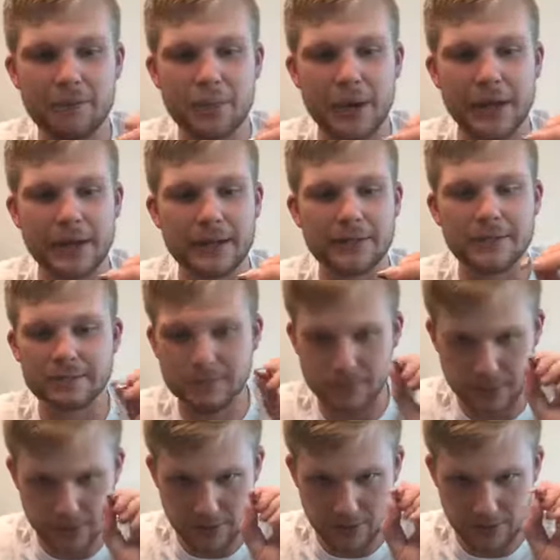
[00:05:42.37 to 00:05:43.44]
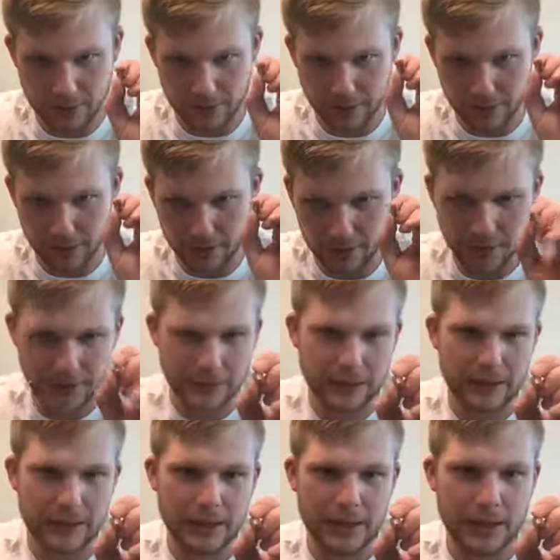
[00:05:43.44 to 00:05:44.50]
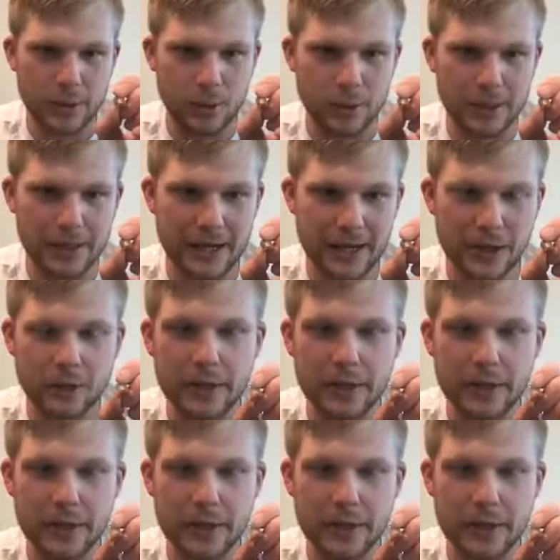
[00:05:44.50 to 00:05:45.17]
but these are Hornady